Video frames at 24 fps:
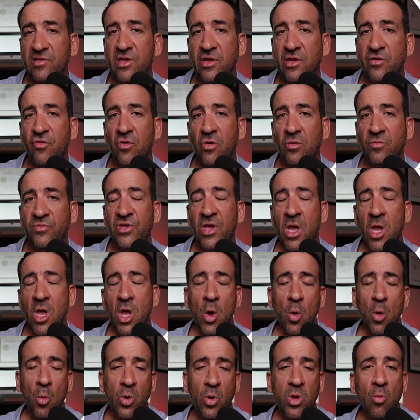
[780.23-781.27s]
syndromes.
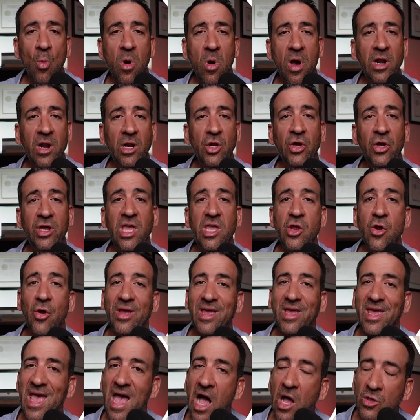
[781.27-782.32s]
We want to look at your
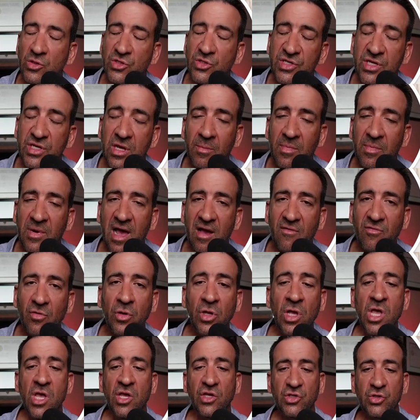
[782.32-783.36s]
calcium level.